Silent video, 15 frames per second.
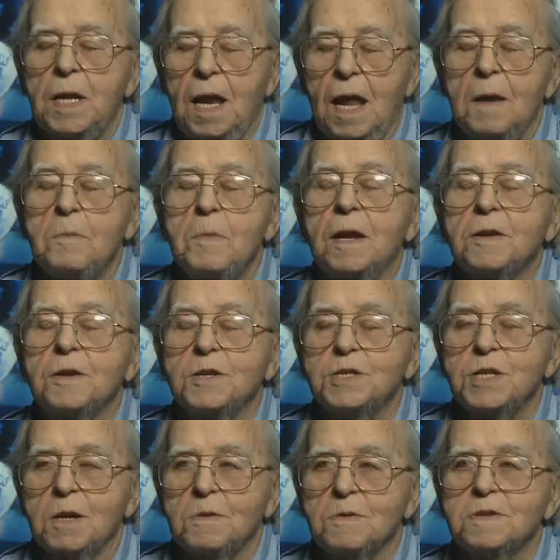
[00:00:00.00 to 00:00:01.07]
There's been a lot of military
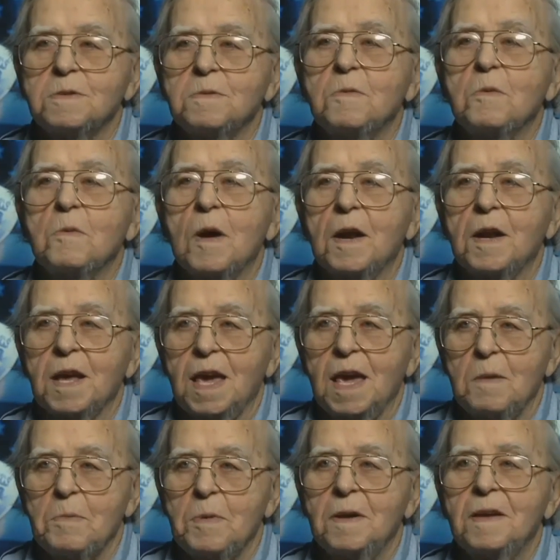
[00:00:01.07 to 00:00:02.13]
secrets we wanted to
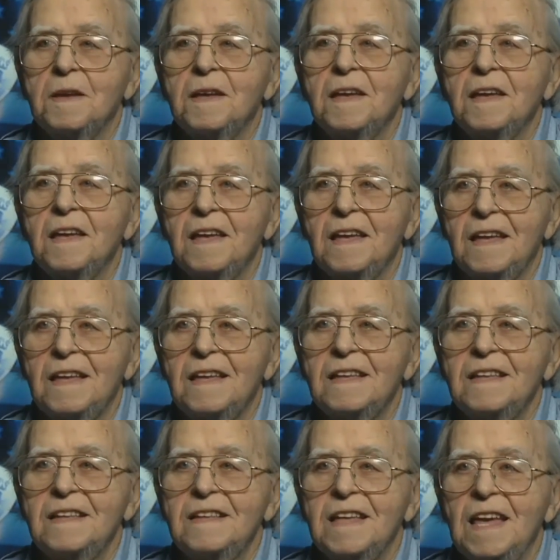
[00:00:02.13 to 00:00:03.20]
keep,
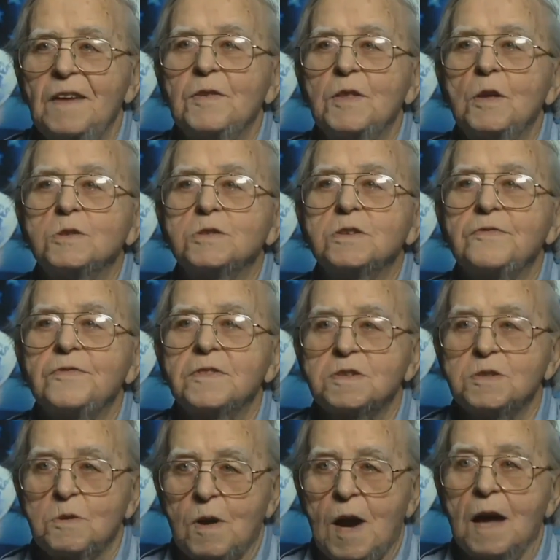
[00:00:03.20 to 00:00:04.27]
even those of
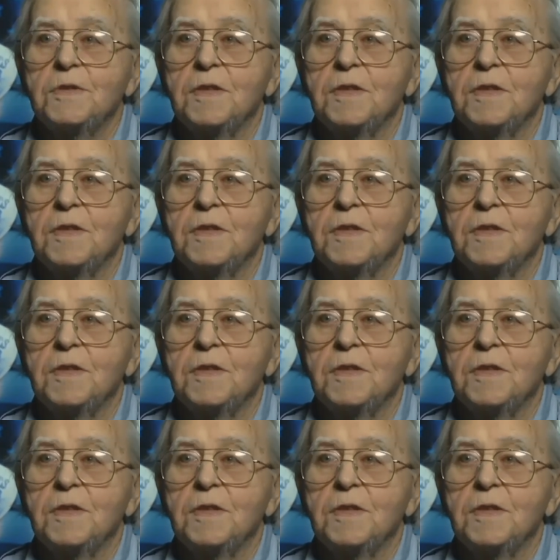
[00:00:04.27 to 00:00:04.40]
us who are